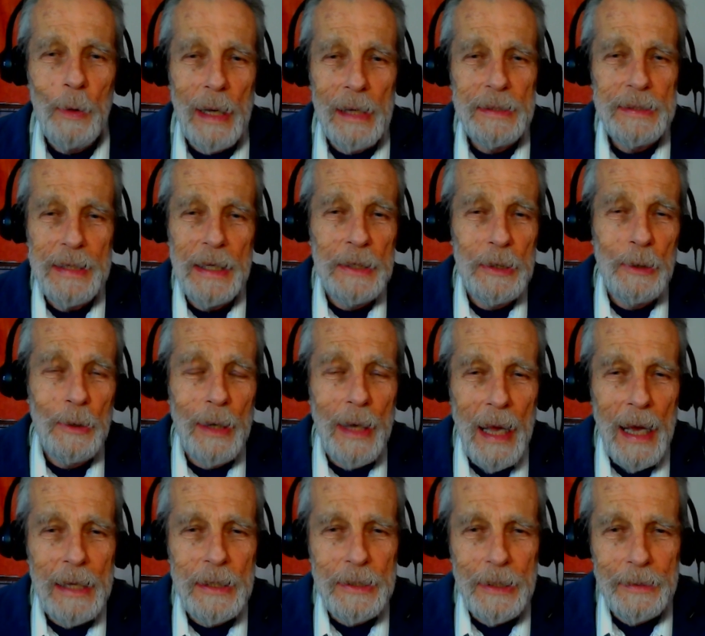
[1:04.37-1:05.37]
I send you
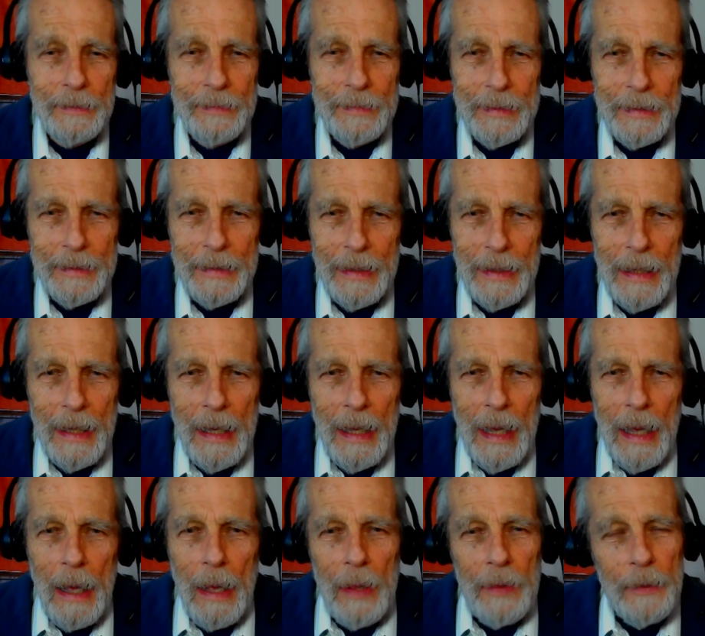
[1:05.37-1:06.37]
Elijah.
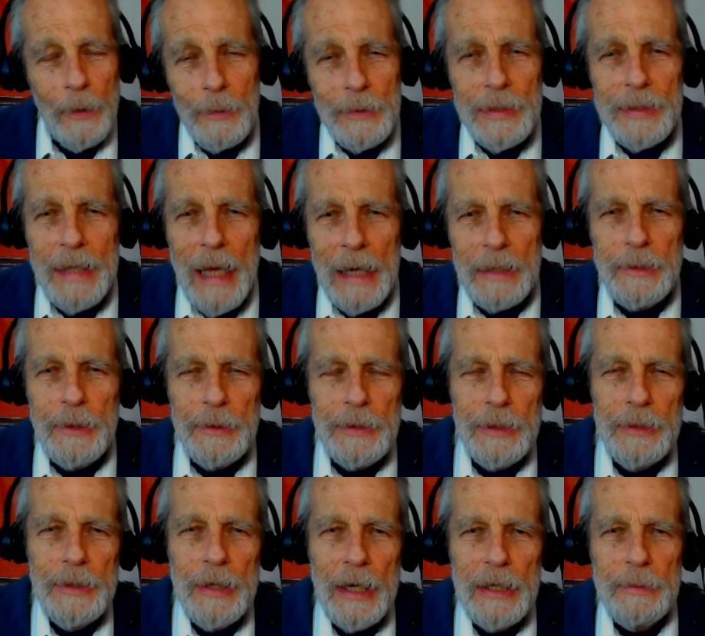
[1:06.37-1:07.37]
Those statutes
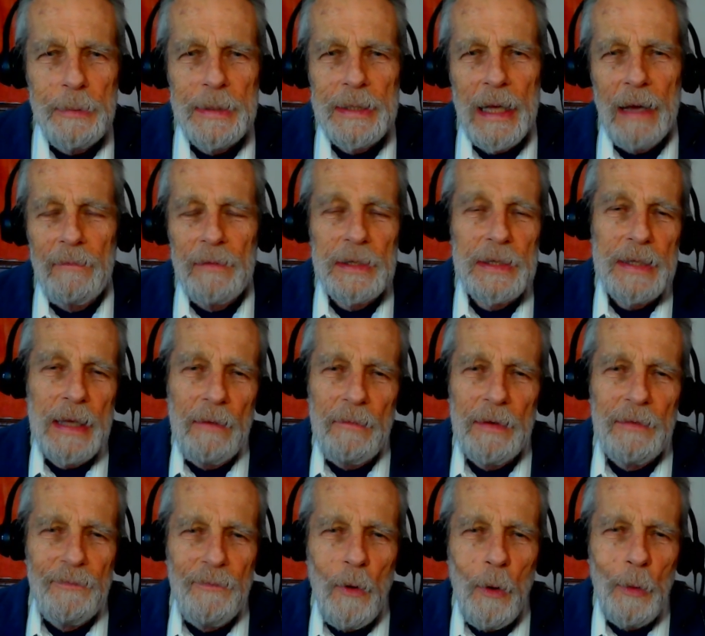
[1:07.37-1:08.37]
and judgments have a
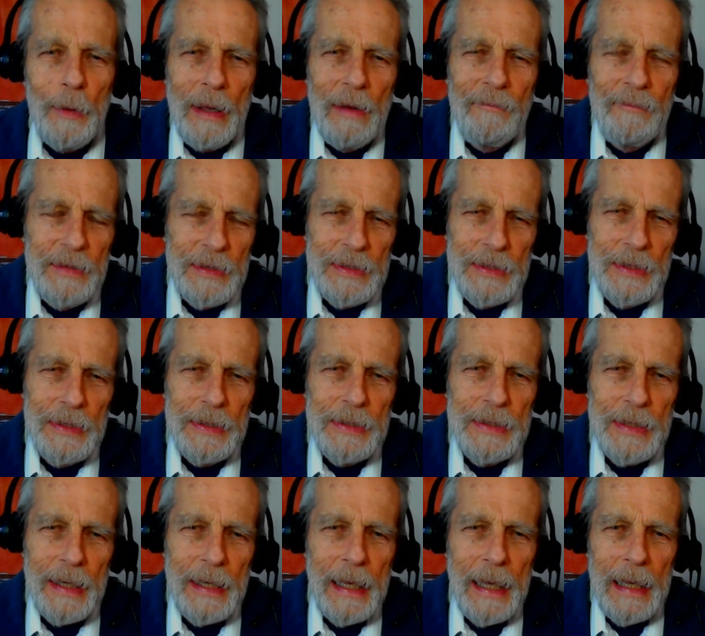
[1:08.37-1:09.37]
sevenfold
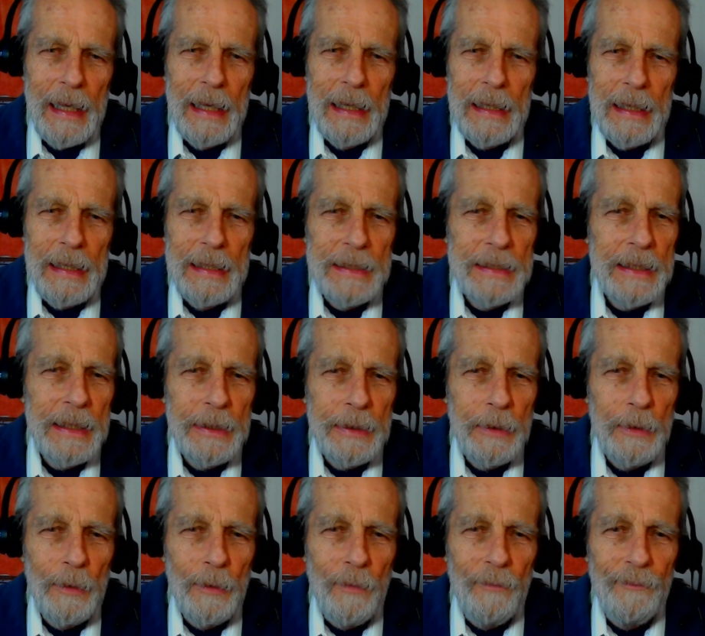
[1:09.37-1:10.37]
emphasis in
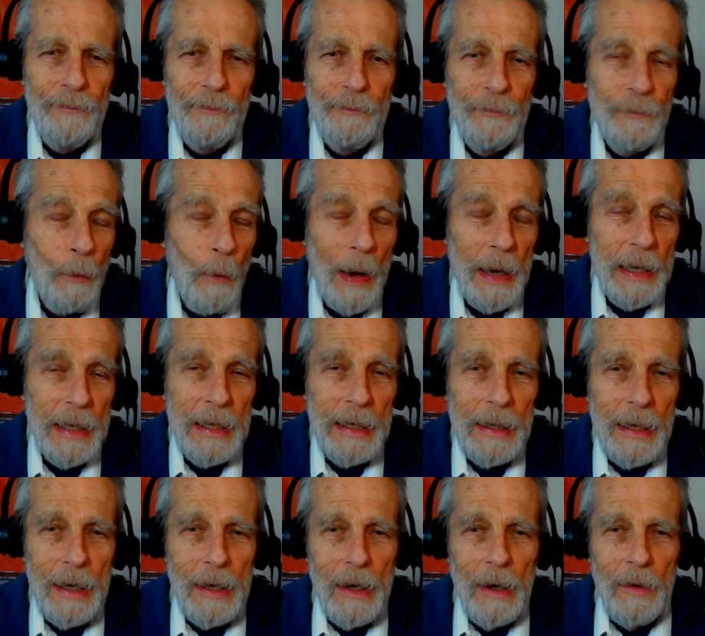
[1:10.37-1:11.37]
Ezekiel
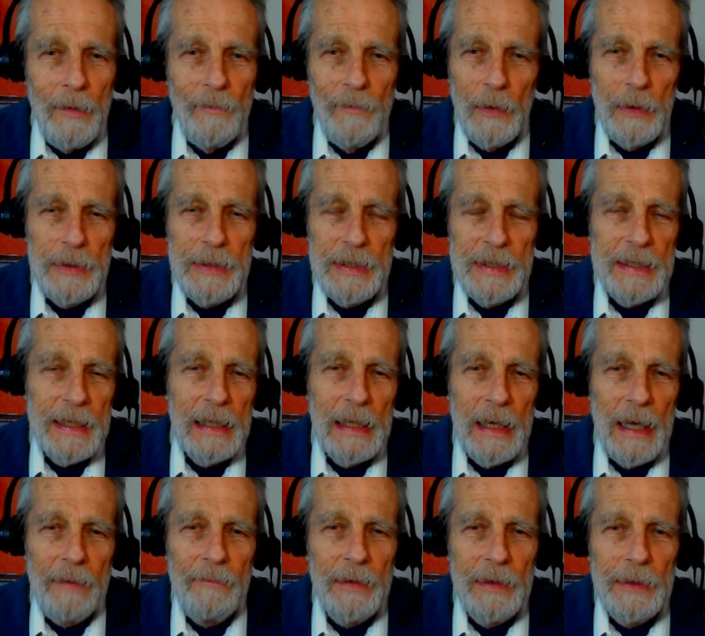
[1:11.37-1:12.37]
20, verses
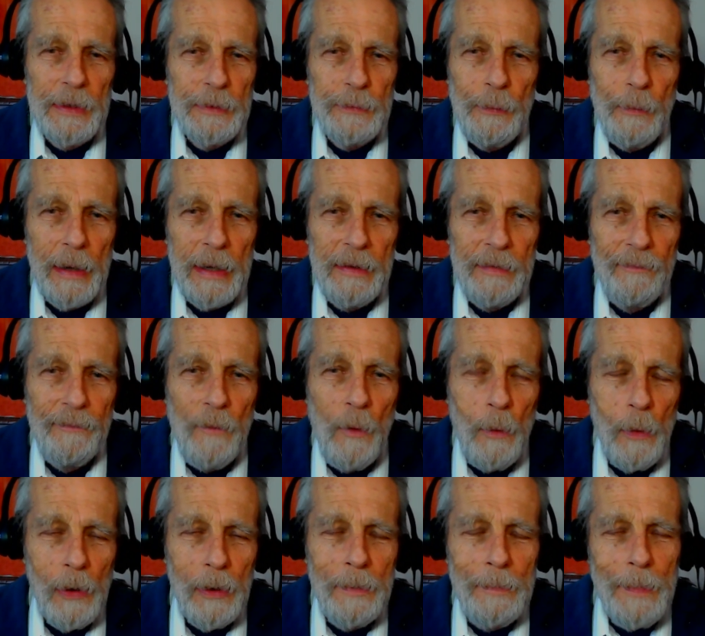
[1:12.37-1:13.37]
11 to
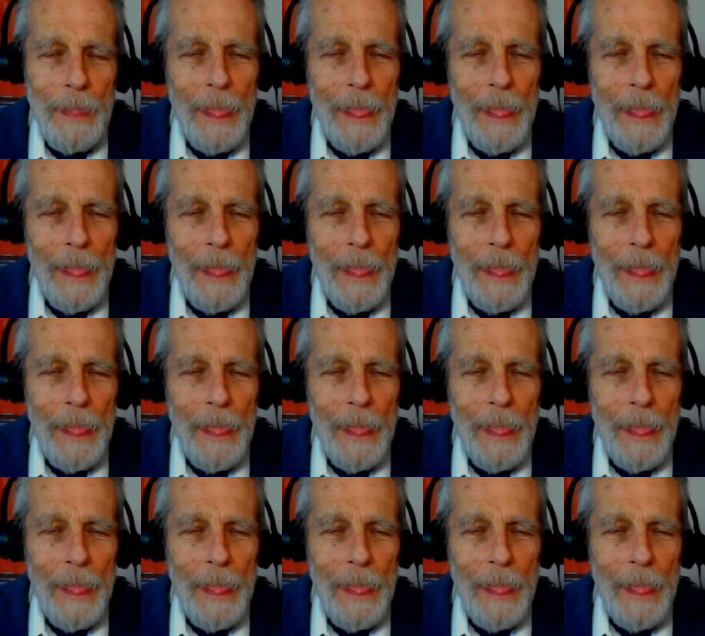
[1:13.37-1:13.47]
24.